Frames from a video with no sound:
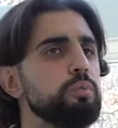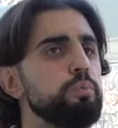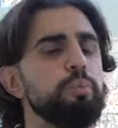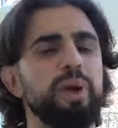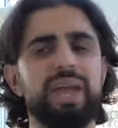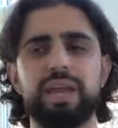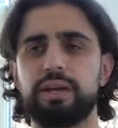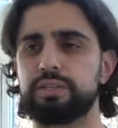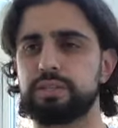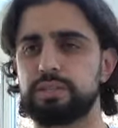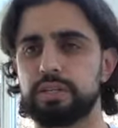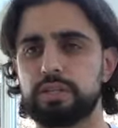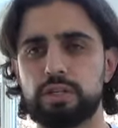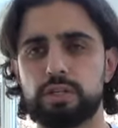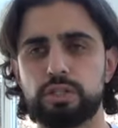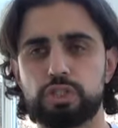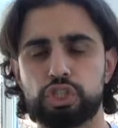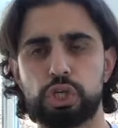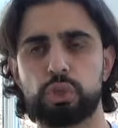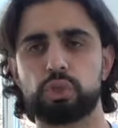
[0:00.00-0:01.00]
baked
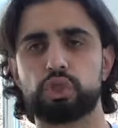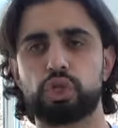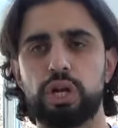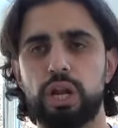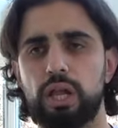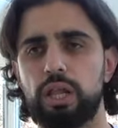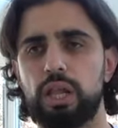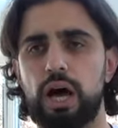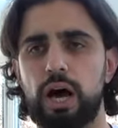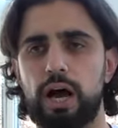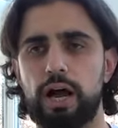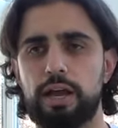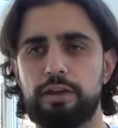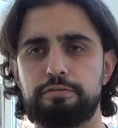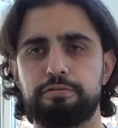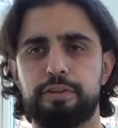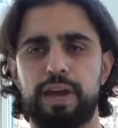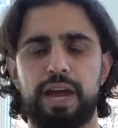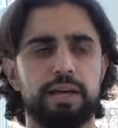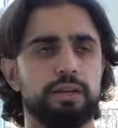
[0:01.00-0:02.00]
children
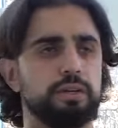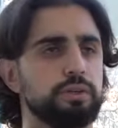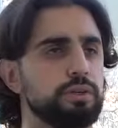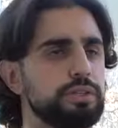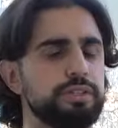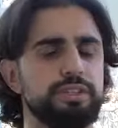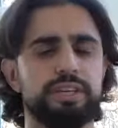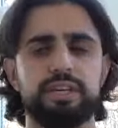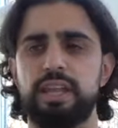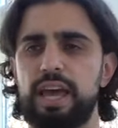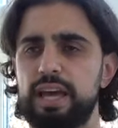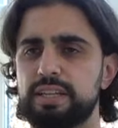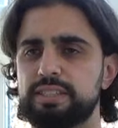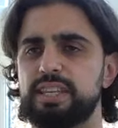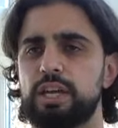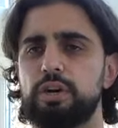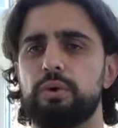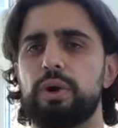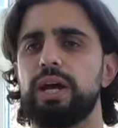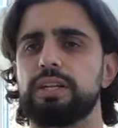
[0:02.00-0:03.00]
alive and did,
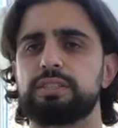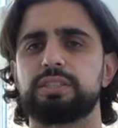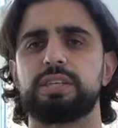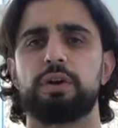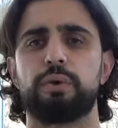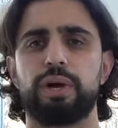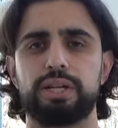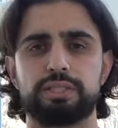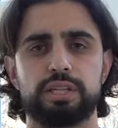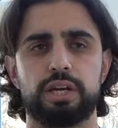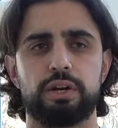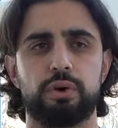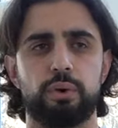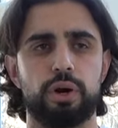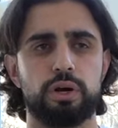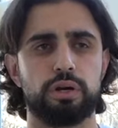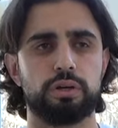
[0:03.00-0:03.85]
etc., etc., etc.